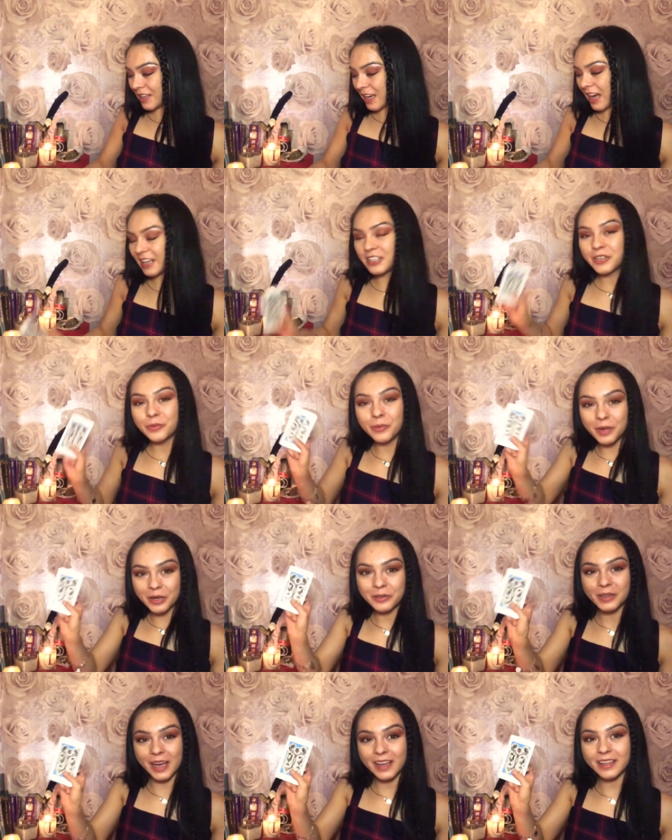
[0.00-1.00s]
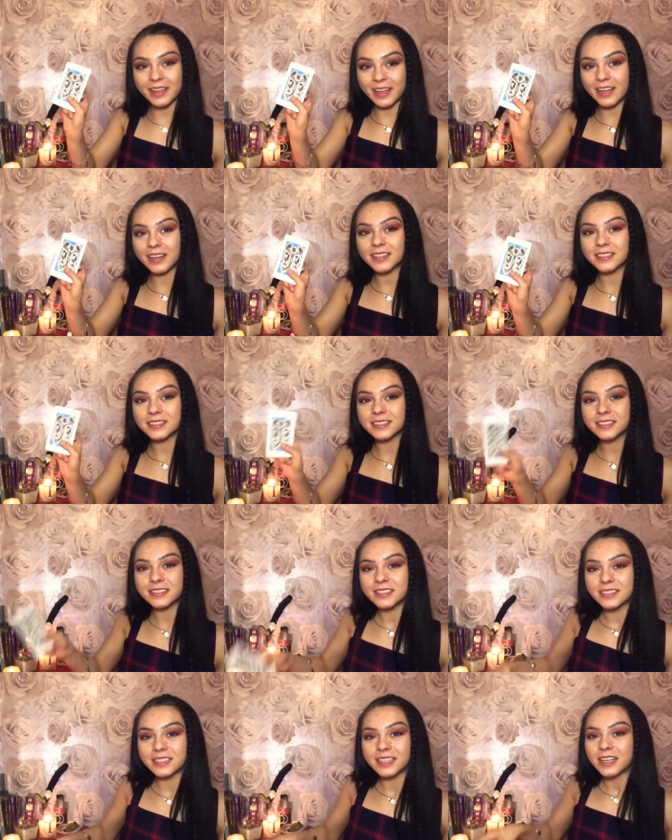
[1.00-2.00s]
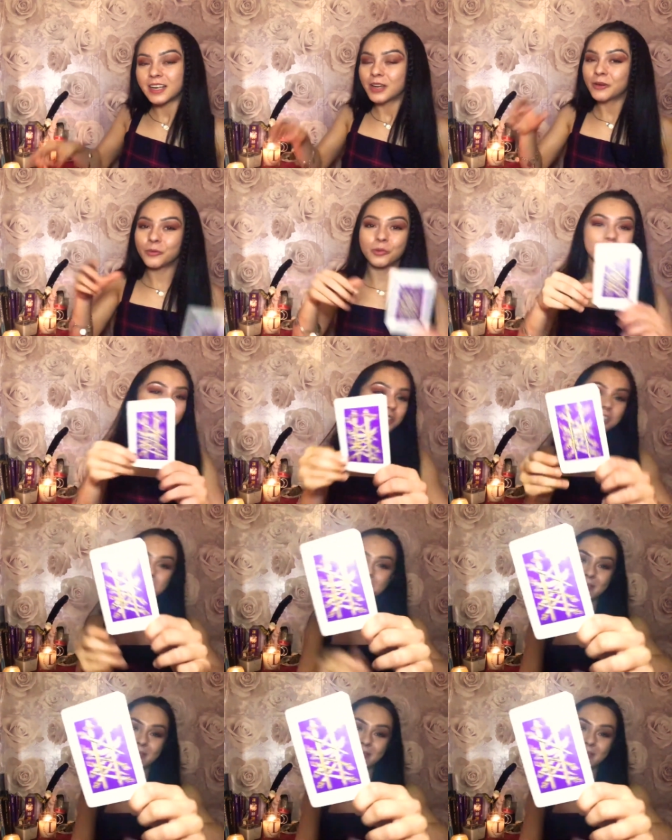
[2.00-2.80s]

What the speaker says: And you will get this once you get